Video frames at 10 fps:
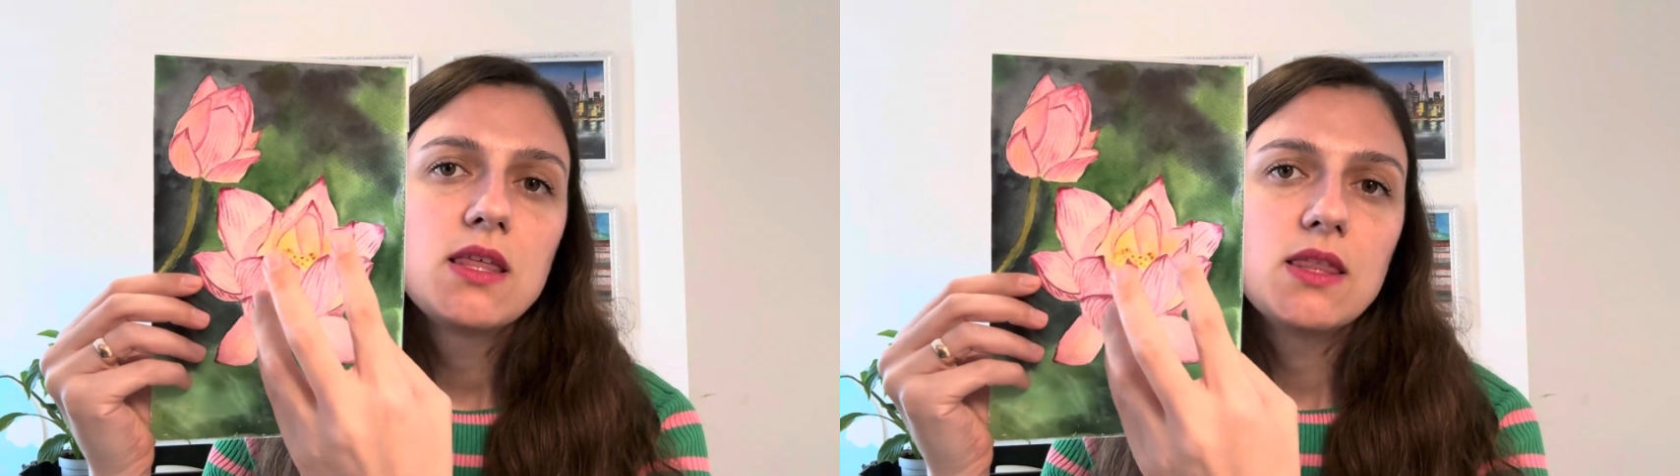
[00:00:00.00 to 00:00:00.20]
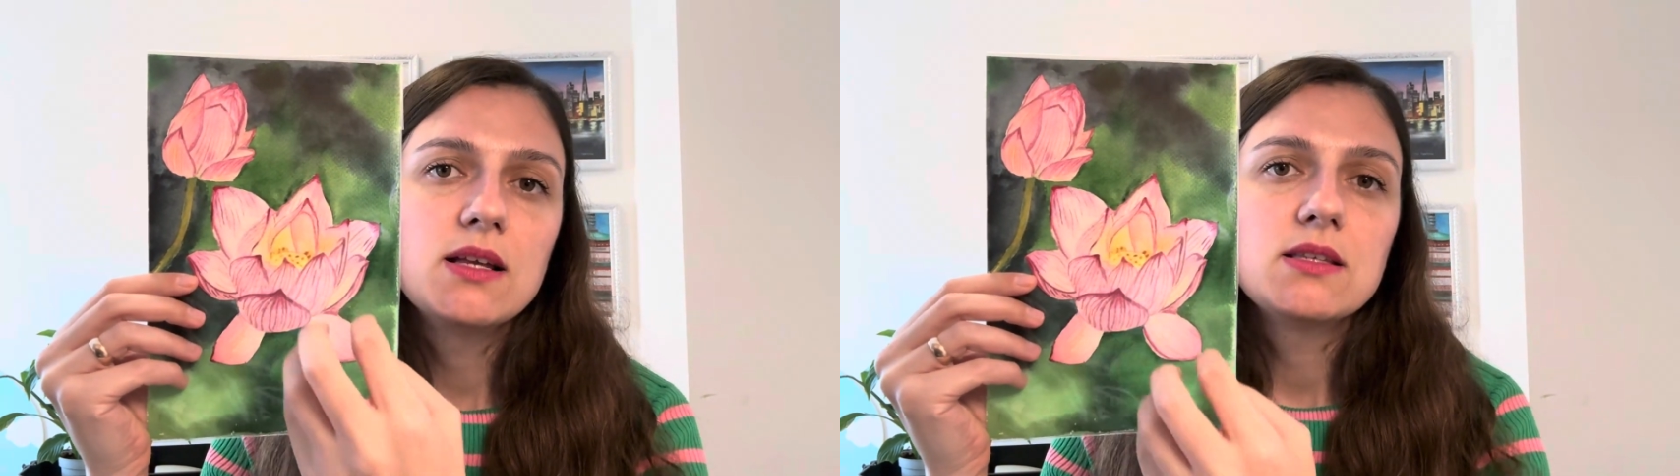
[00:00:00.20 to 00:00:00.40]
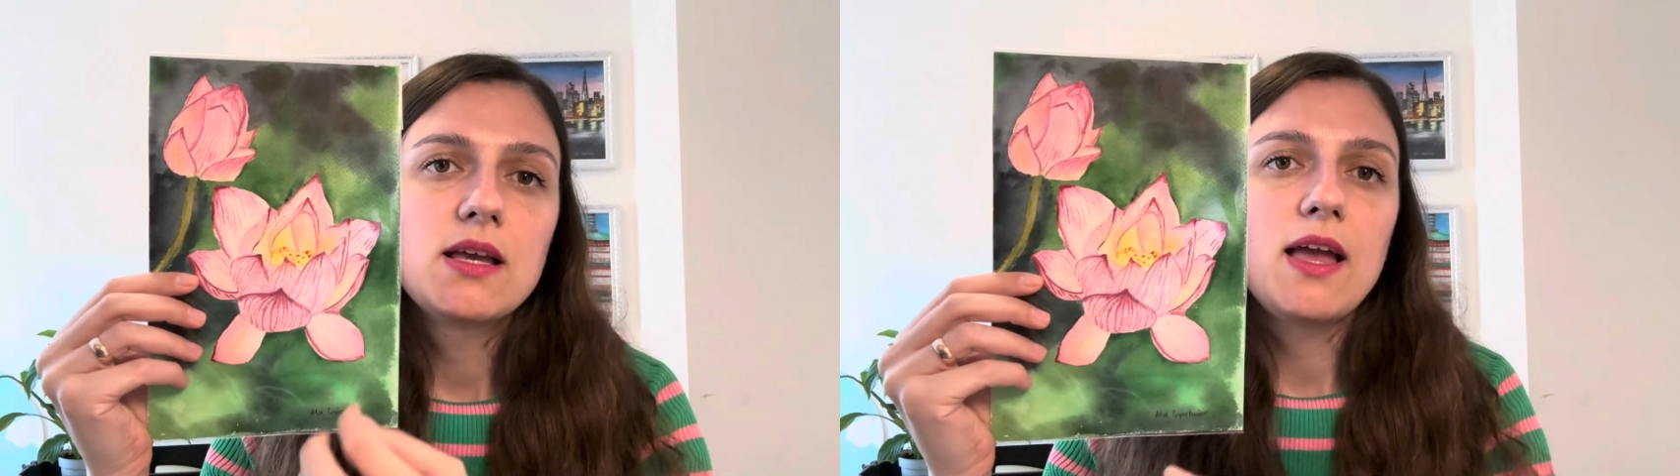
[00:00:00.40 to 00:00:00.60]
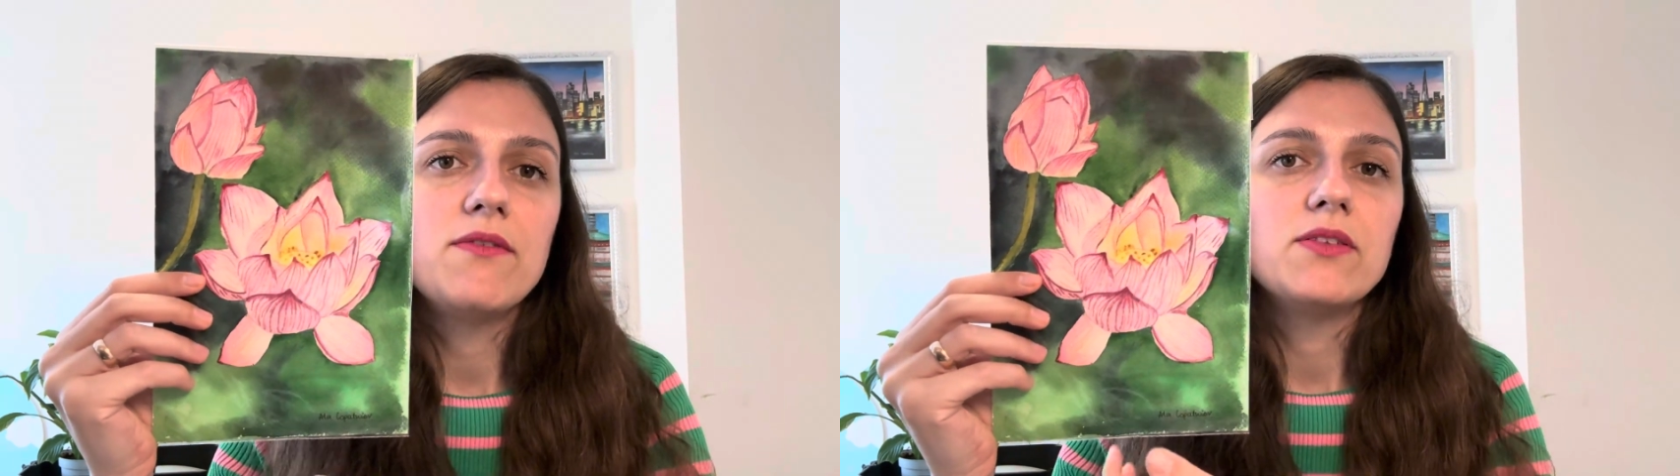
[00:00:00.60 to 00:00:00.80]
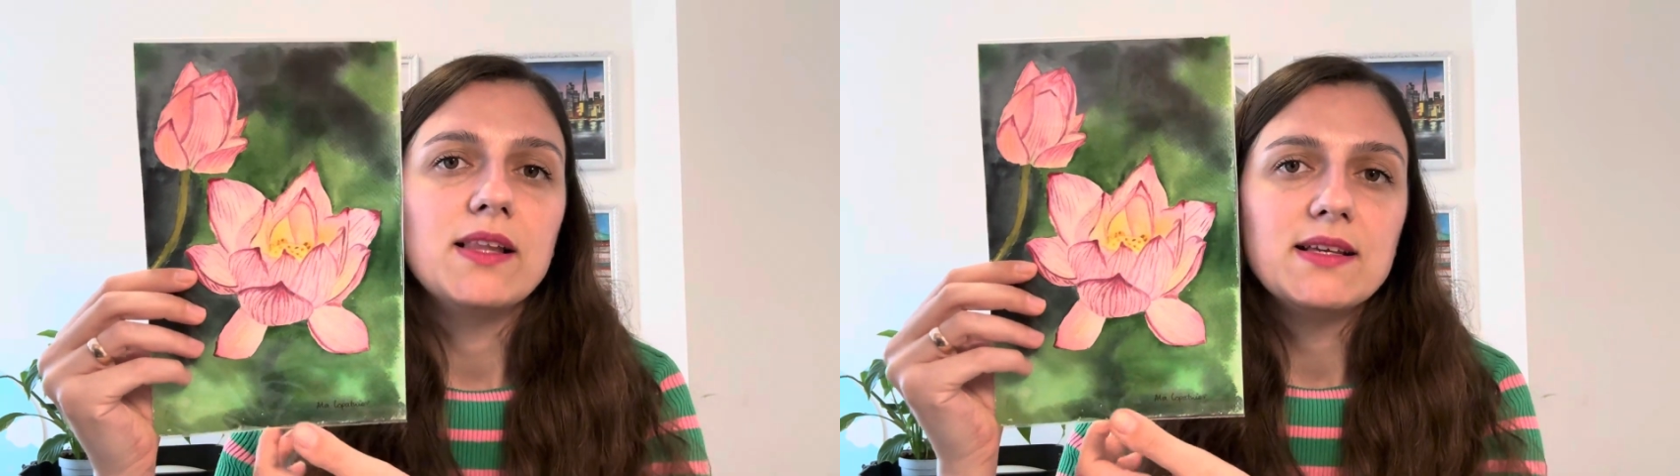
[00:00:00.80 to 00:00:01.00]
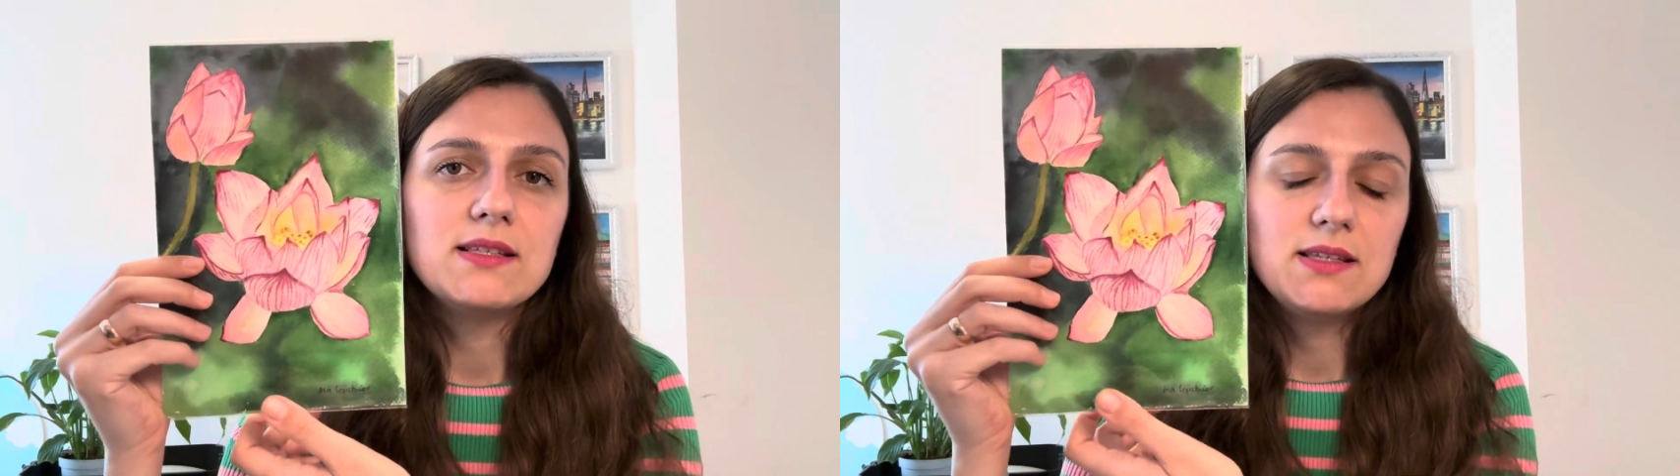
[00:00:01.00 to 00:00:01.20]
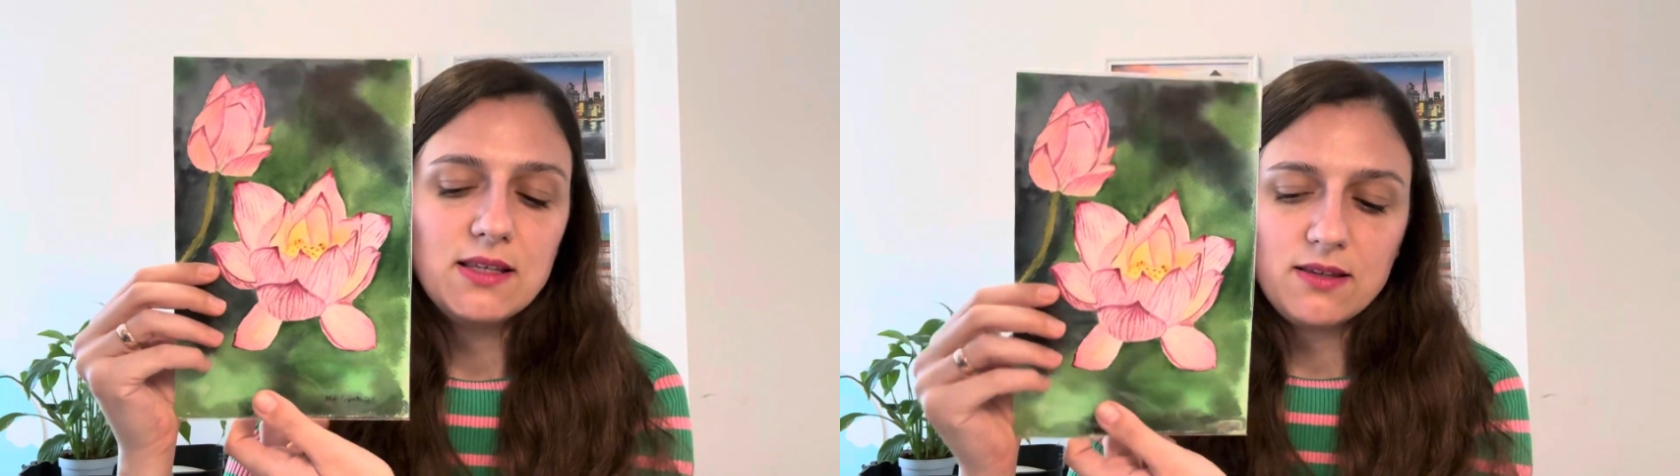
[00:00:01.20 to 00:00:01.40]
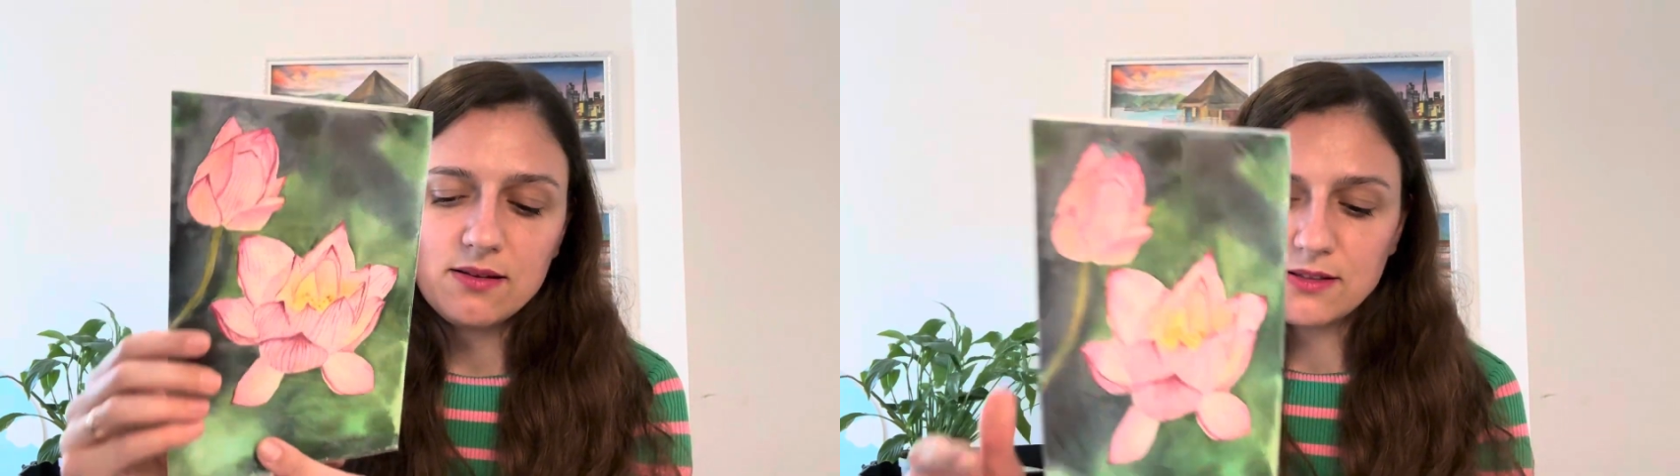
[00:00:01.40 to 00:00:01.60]
that have less
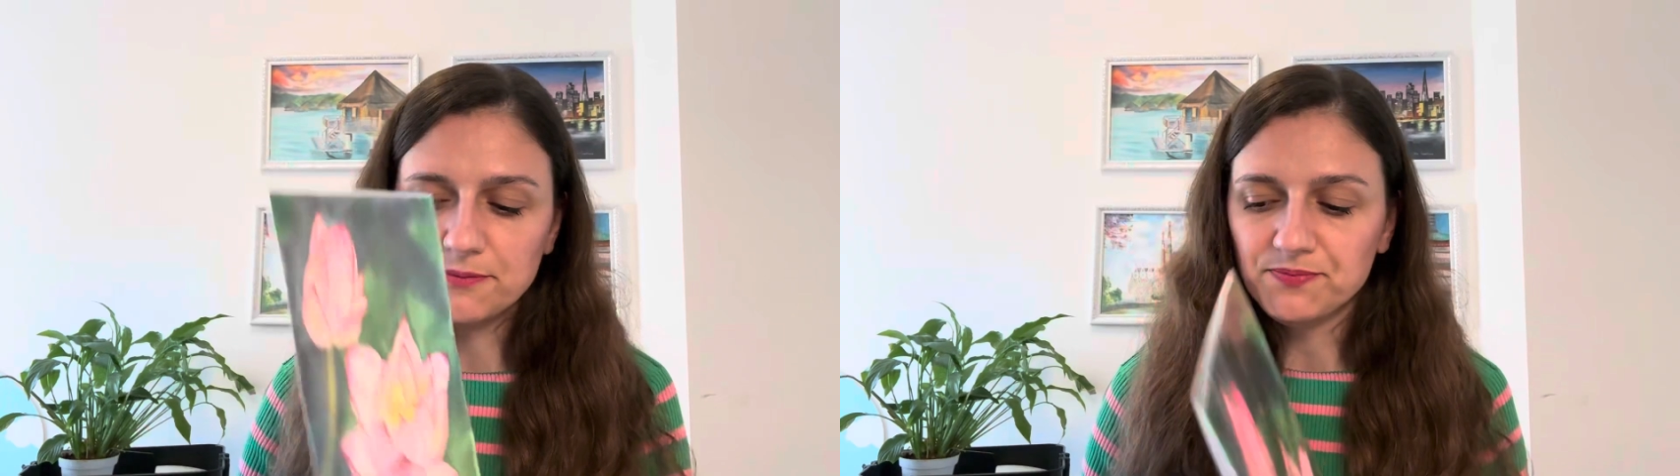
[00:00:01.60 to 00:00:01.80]
details.